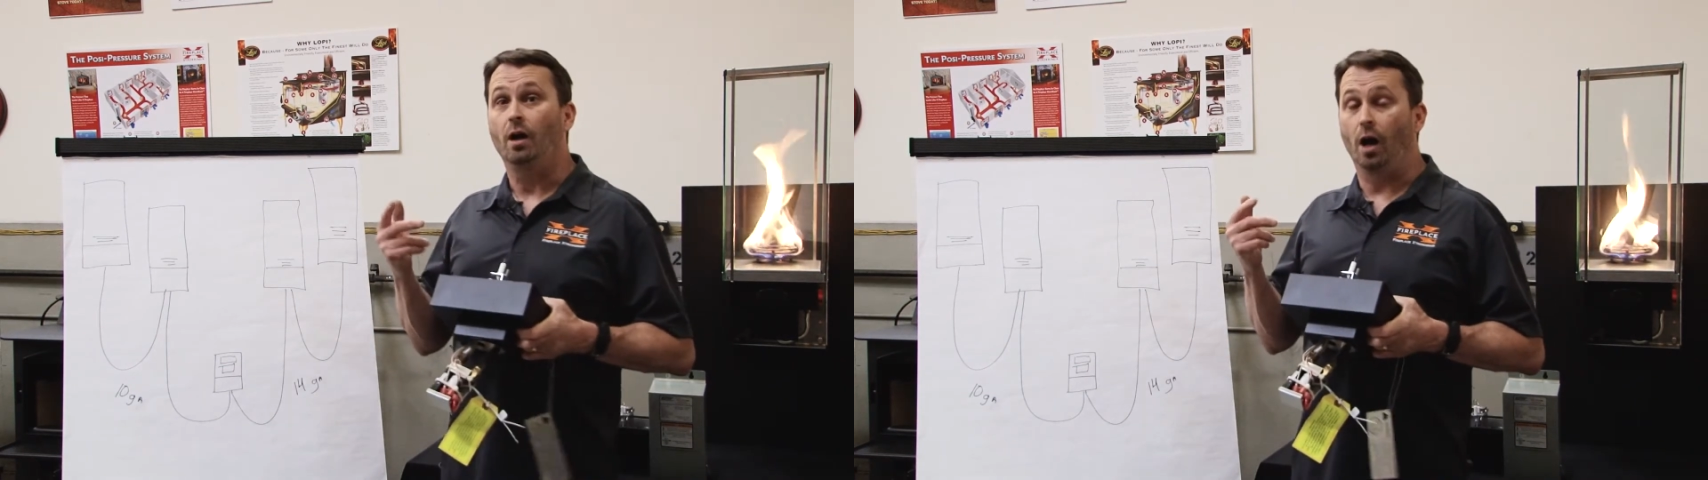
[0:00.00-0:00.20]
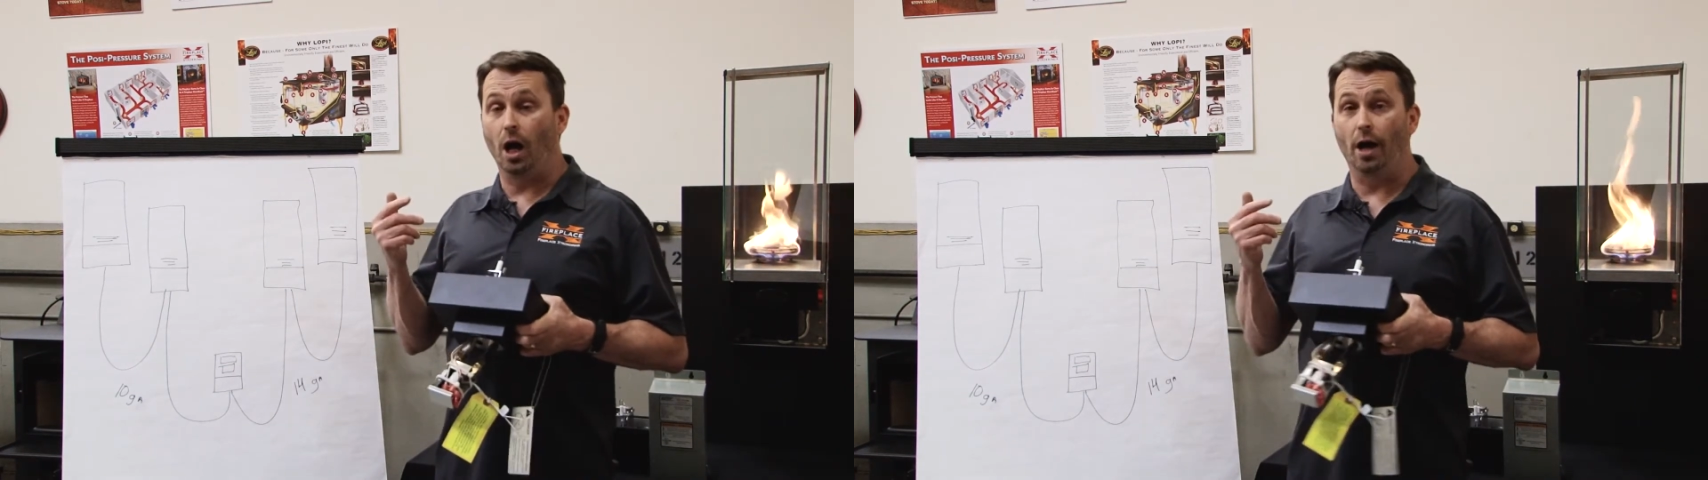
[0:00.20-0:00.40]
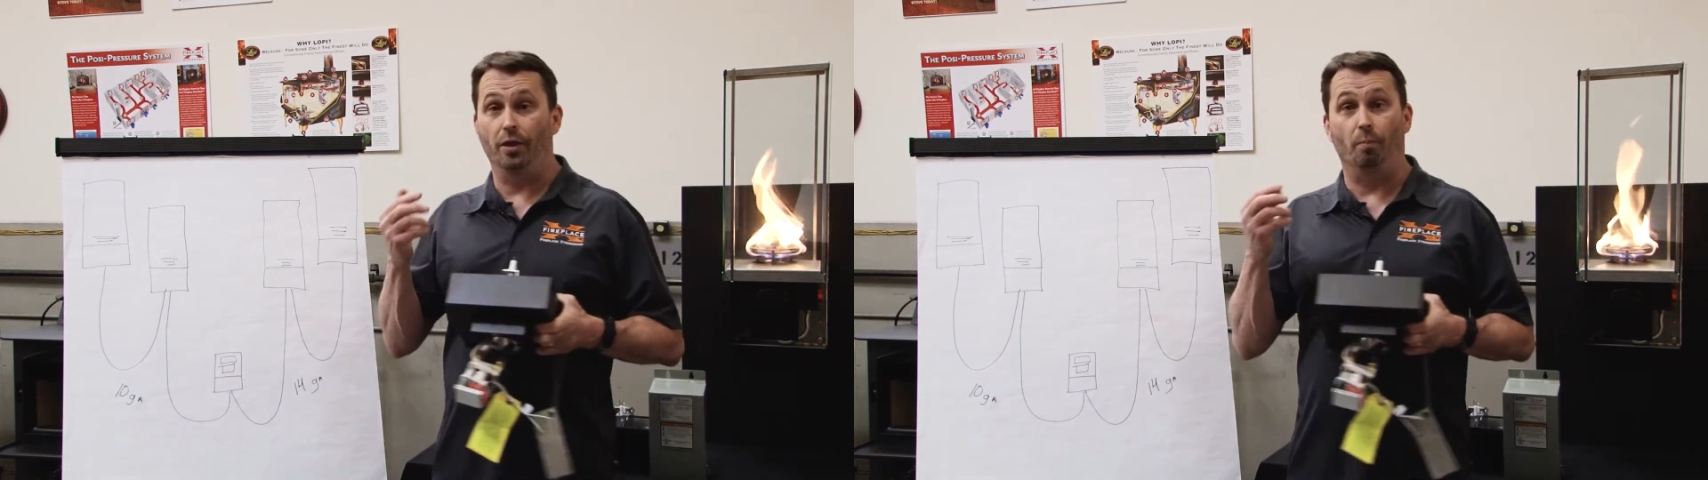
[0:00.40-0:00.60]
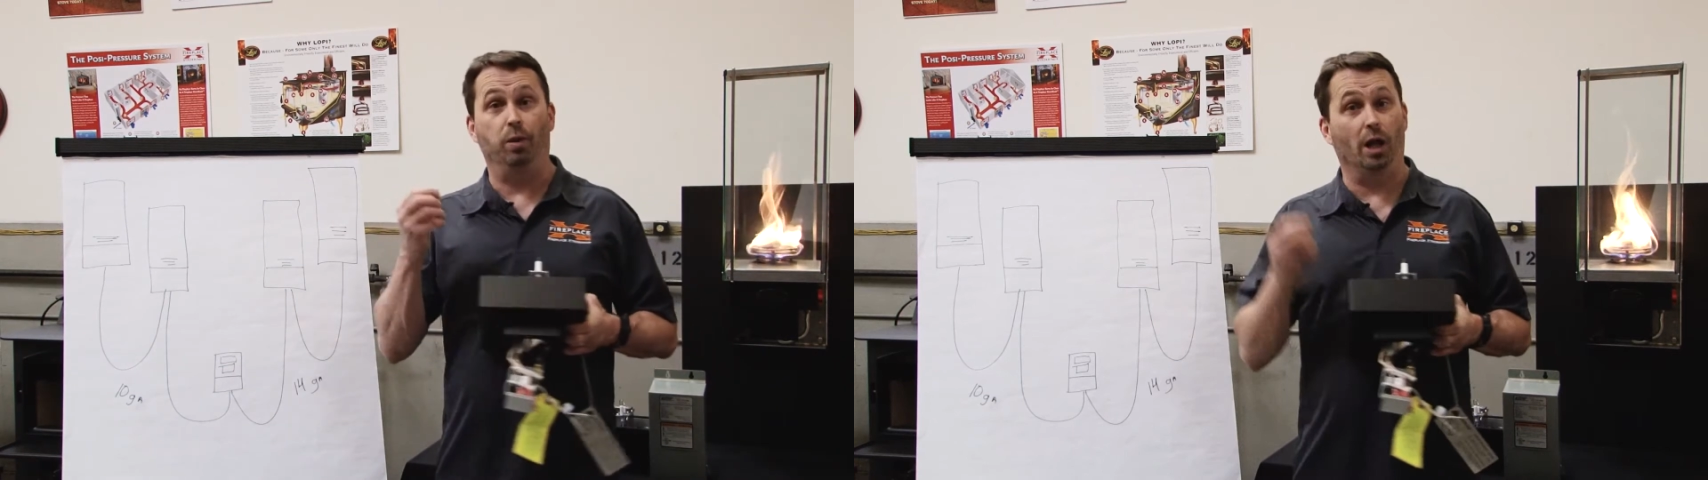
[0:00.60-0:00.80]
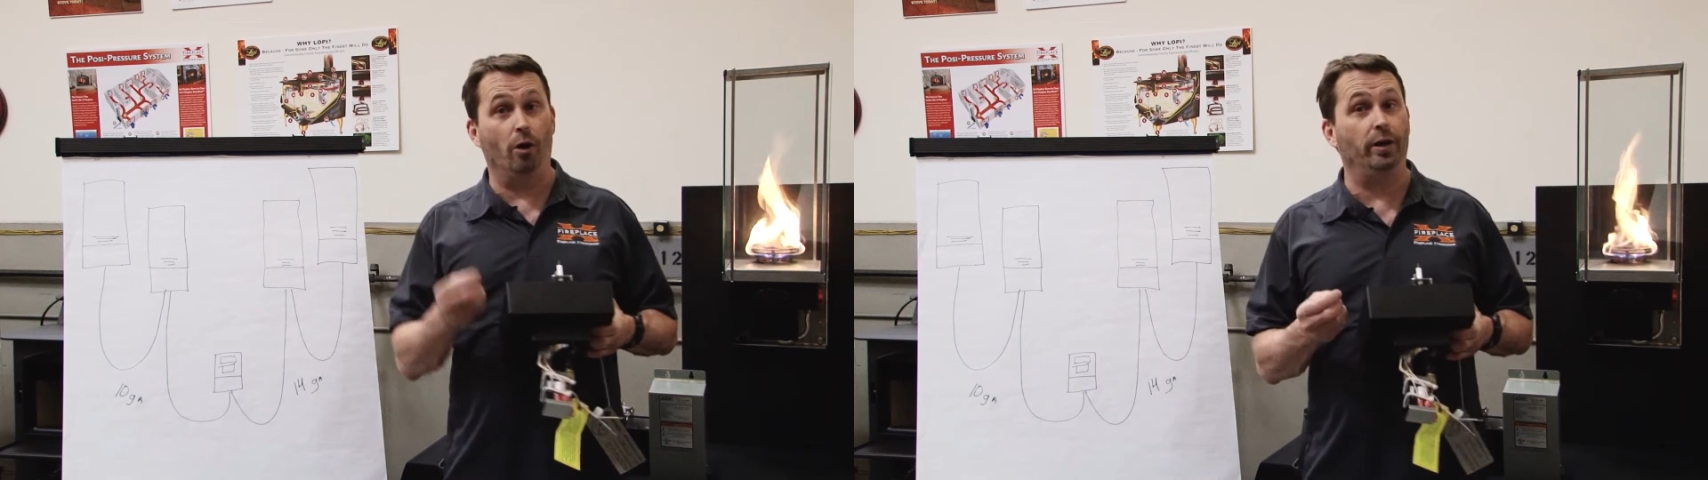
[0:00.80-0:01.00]
the
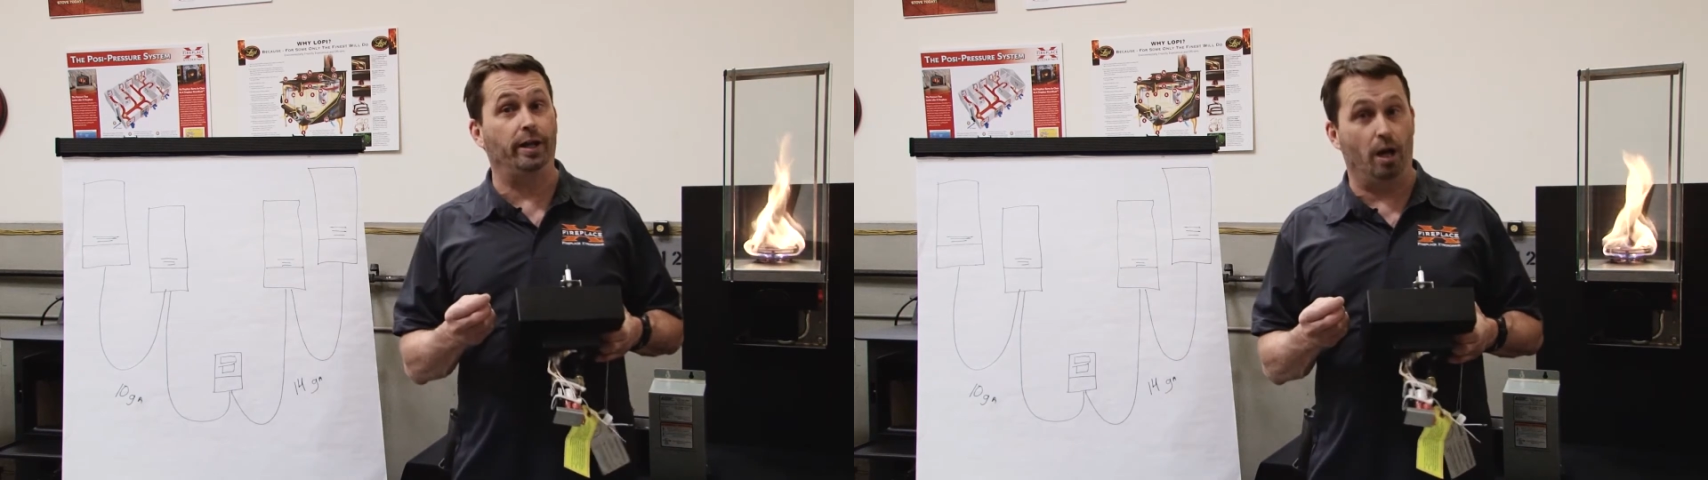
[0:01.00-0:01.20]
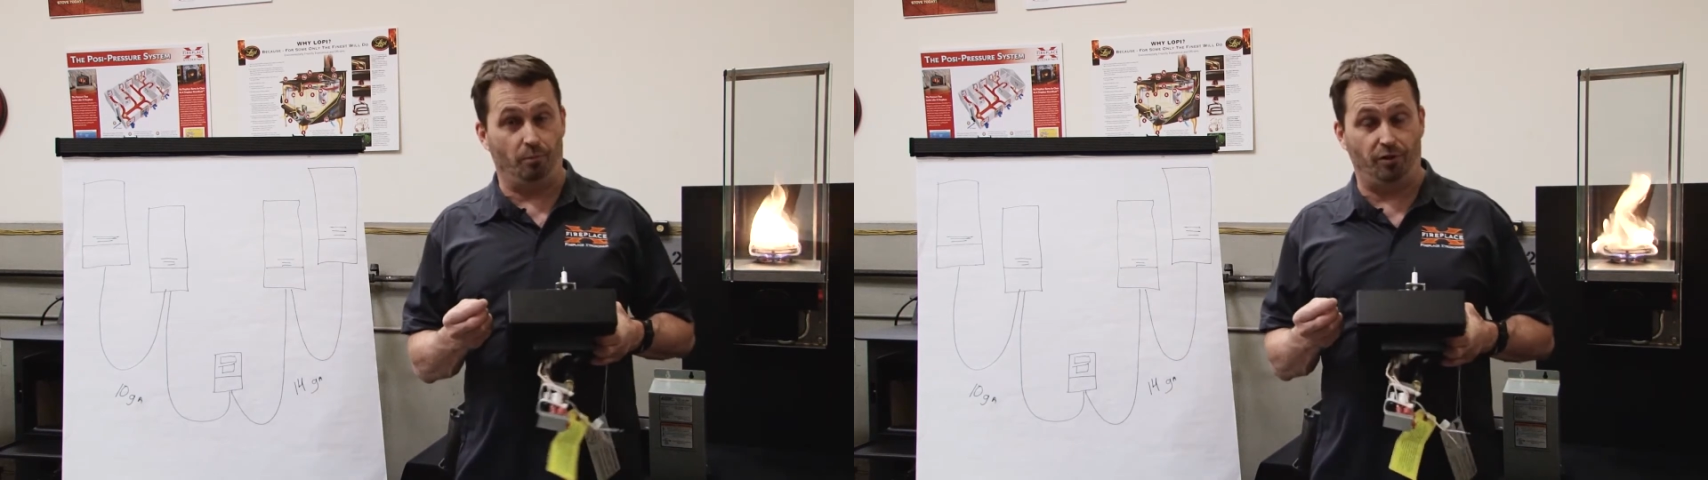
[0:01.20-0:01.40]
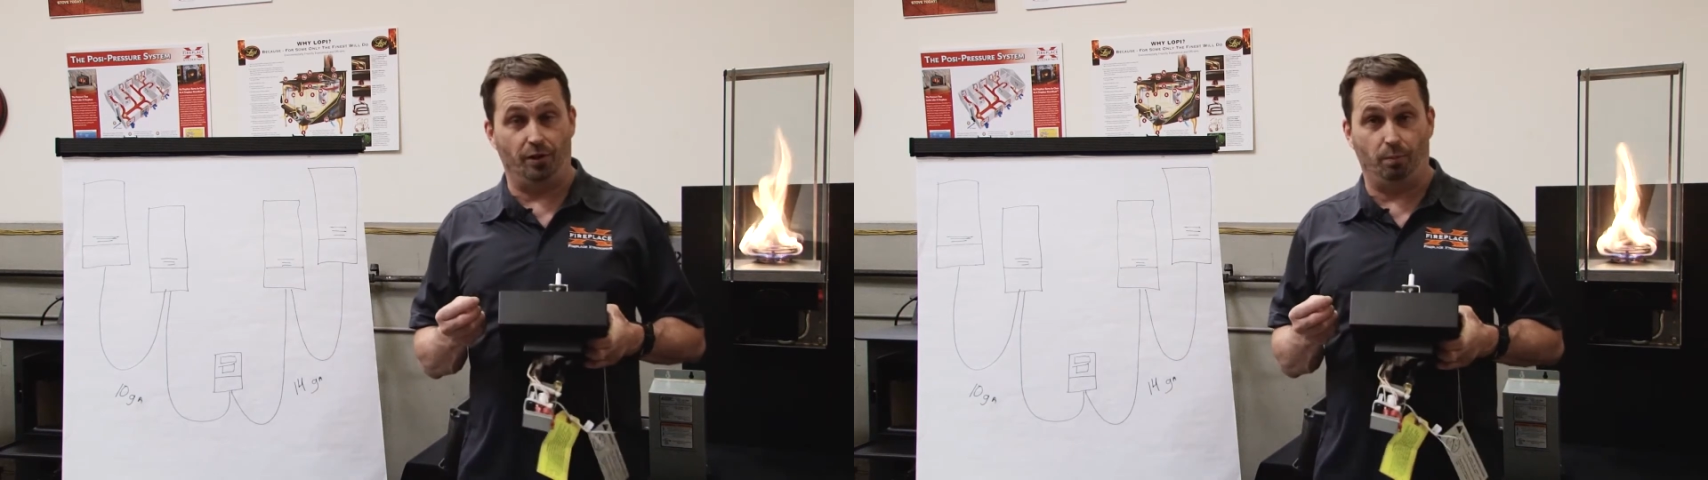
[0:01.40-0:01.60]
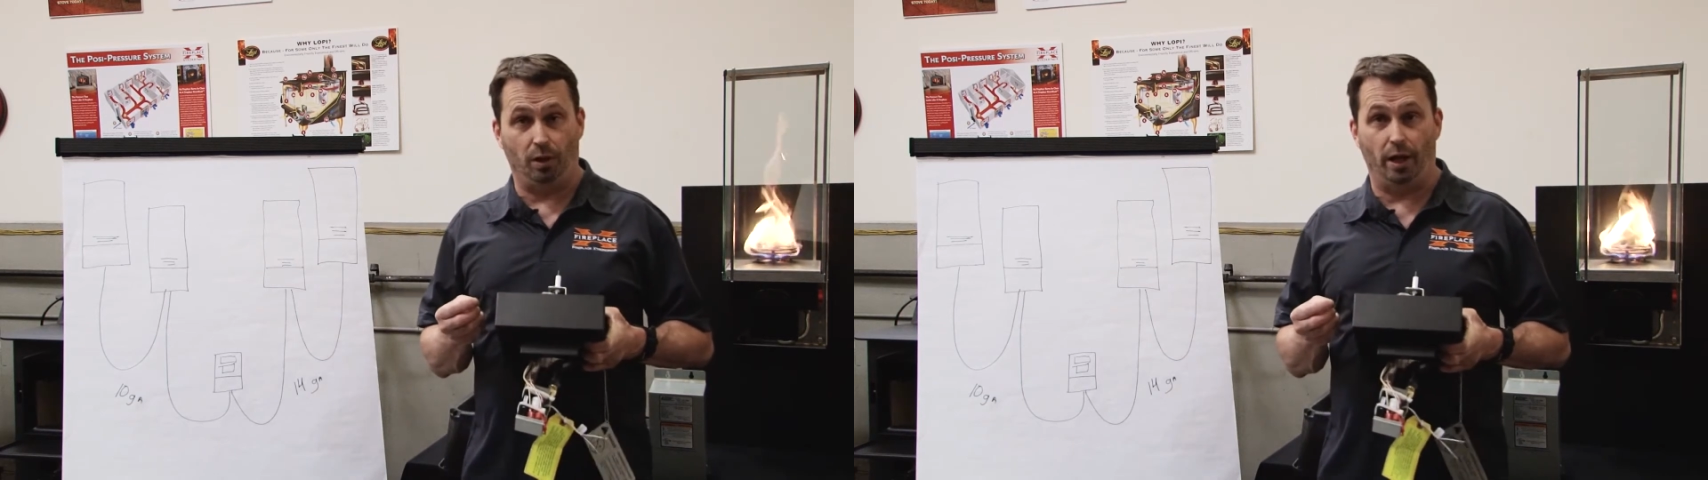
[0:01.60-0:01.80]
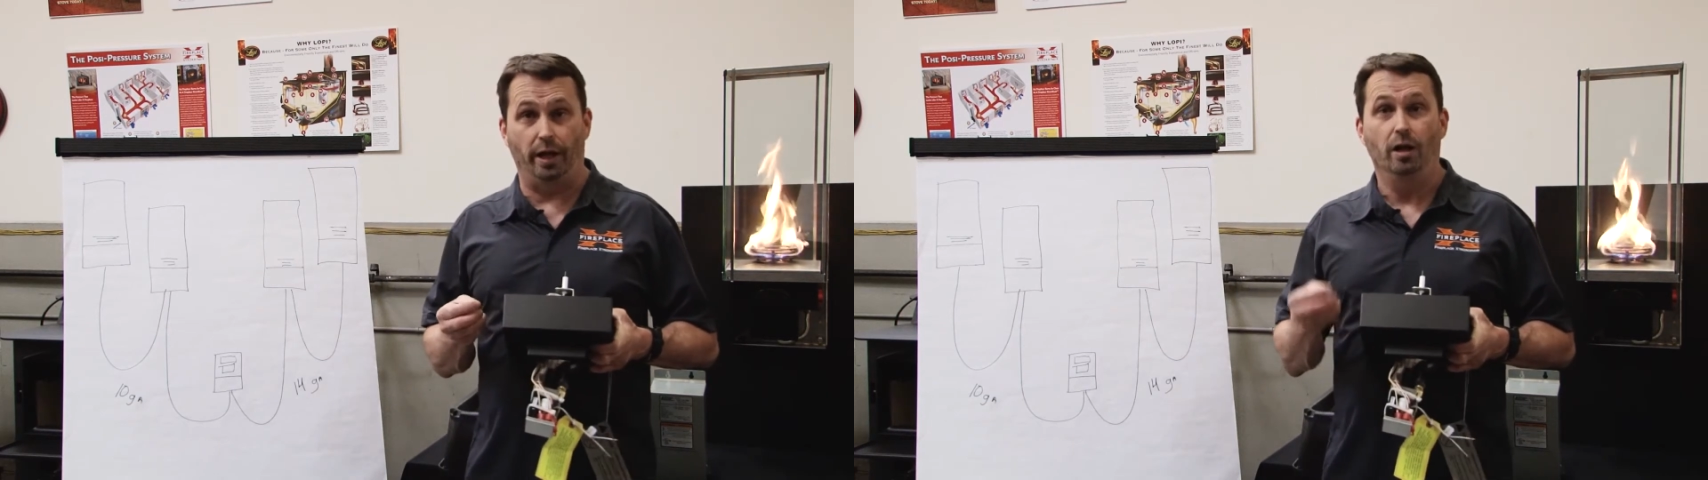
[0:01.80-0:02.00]
polarity comes into
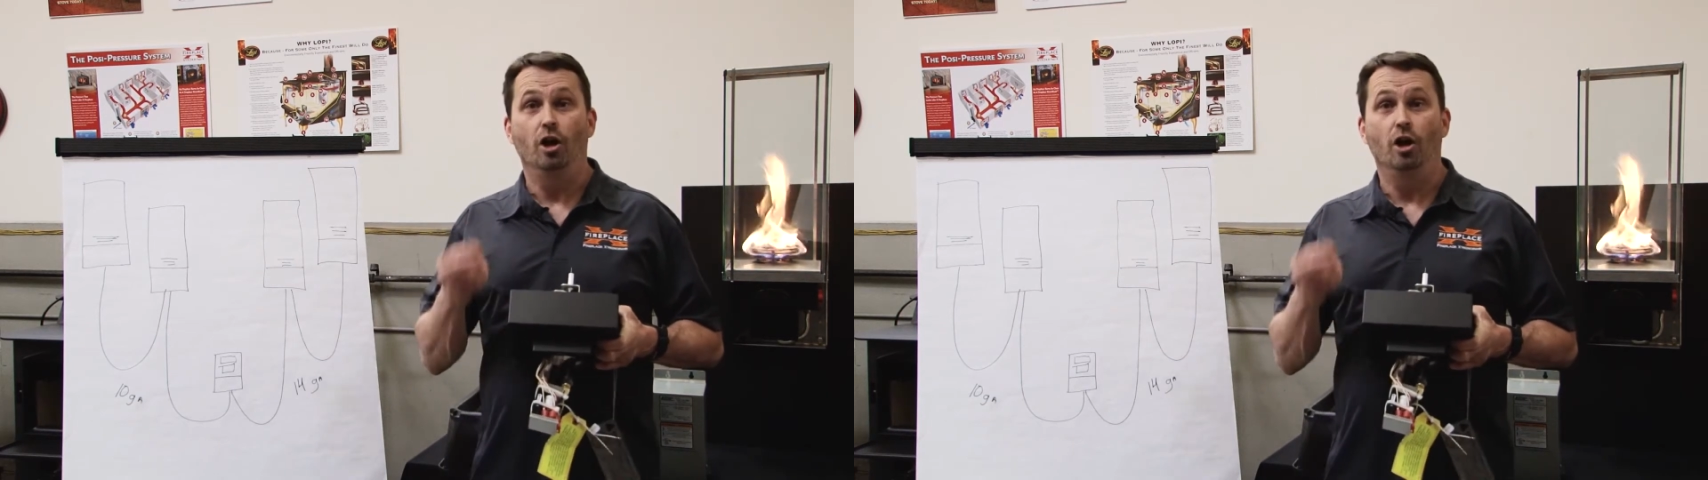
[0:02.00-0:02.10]
play.